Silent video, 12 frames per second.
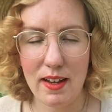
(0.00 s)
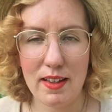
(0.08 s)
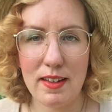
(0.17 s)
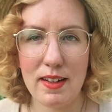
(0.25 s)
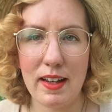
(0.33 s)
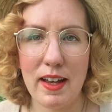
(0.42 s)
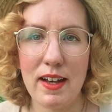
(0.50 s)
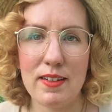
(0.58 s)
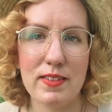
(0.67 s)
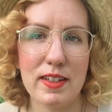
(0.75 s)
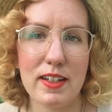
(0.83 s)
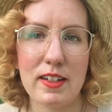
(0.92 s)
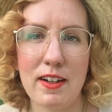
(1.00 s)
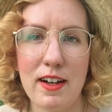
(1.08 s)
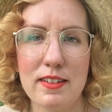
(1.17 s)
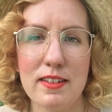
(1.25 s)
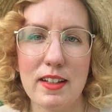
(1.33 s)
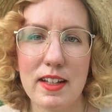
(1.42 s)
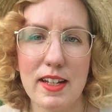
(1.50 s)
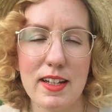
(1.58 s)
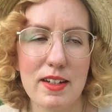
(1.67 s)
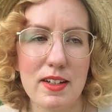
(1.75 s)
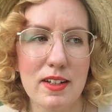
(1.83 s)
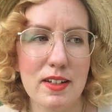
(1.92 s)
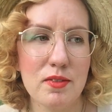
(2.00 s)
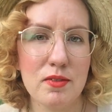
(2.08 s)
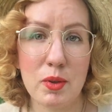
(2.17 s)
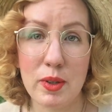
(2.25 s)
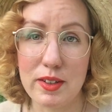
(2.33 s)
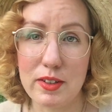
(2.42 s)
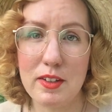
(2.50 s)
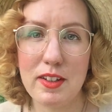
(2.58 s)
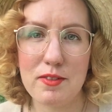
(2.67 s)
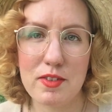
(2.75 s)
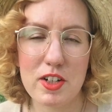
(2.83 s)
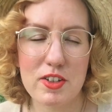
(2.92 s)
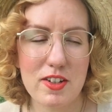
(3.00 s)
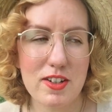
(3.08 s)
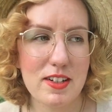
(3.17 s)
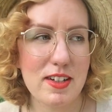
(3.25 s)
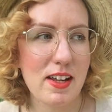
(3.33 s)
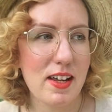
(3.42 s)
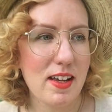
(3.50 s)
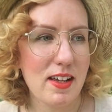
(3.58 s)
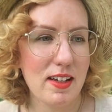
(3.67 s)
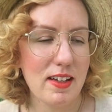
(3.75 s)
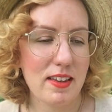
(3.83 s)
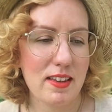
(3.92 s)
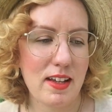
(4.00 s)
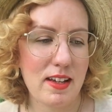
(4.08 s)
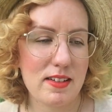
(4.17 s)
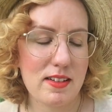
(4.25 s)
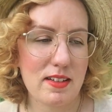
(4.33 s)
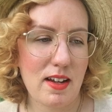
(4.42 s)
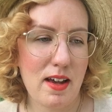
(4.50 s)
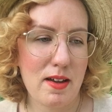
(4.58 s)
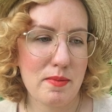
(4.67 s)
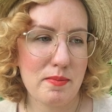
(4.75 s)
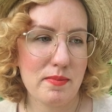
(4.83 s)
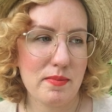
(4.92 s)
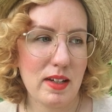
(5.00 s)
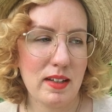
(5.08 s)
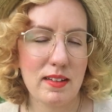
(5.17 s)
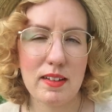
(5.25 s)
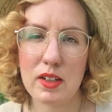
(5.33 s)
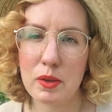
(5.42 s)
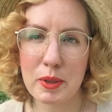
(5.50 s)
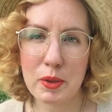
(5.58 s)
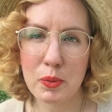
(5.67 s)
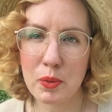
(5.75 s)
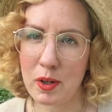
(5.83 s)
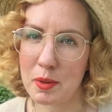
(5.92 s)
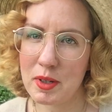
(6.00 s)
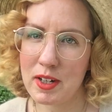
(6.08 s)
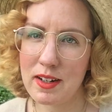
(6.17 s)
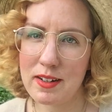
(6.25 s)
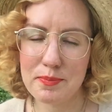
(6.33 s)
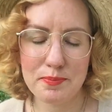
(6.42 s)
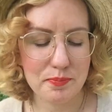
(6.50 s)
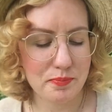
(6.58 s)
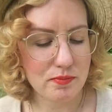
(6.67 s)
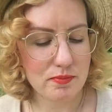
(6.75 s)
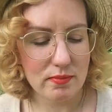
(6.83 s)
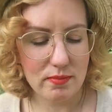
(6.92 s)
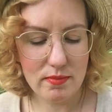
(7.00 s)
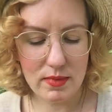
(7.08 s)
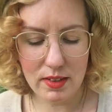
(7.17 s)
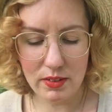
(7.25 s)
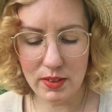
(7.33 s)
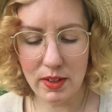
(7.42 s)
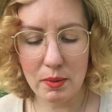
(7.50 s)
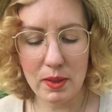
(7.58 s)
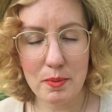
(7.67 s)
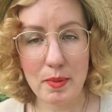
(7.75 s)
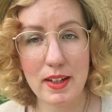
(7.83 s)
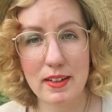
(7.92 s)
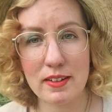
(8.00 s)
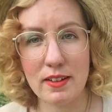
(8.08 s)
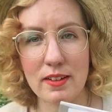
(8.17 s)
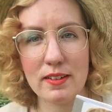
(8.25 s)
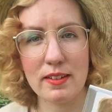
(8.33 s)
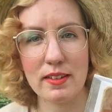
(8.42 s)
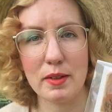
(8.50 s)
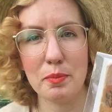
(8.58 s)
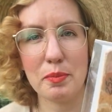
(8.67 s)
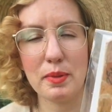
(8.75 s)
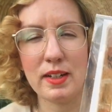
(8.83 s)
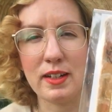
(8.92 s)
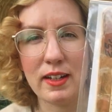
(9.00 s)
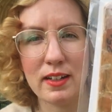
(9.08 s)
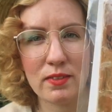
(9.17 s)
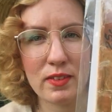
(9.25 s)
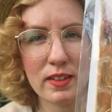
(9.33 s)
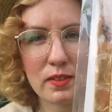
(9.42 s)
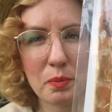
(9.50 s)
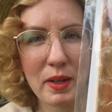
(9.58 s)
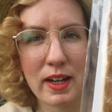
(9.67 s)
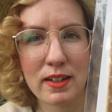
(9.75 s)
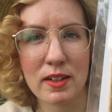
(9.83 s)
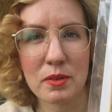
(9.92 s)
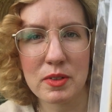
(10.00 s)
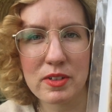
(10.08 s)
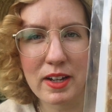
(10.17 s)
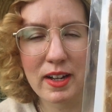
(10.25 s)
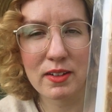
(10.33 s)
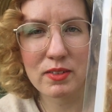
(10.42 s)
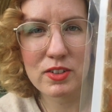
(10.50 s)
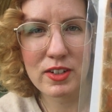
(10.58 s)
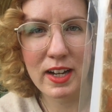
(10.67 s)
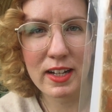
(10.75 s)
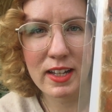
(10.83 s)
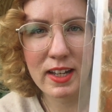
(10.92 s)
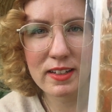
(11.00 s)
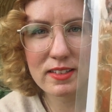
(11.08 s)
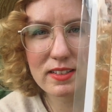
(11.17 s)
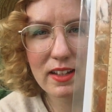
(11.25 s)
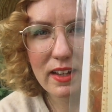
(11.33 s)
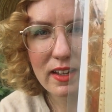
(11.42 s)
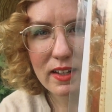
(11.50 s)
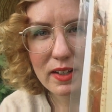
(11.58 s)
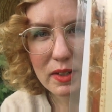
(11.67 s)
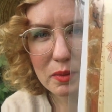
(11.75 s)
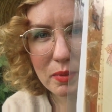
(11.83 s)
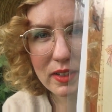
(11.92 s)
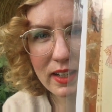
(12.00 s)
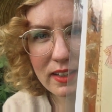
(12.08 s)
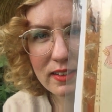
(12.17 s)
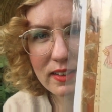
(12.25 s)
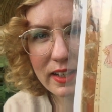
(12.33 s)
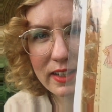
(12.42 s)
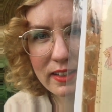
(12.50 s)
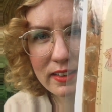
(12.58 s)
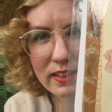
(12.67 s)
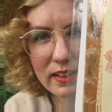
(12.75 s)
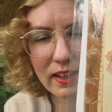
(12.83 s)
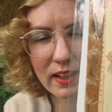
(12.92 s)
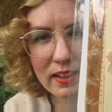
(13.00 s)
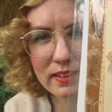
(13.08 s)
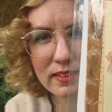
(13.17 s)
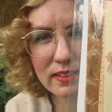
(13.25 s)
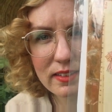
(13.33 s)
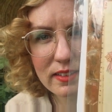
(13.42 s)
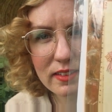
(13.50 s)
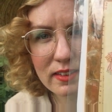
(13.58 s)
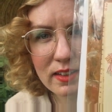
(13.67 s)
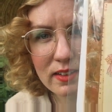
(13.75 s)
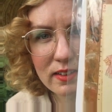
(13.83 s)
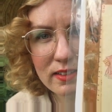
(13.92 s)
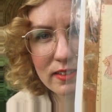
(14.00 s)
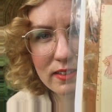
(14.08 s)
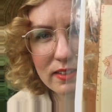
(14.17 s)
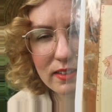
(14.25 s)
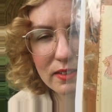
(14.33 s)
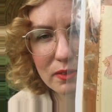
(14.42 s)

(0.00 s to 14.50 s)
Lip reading: And then I have like a cotton linen voile version that is a little bit warmer. So I want to make another slip, and I have this pattern, which I haven't tried yet, but I like that it has these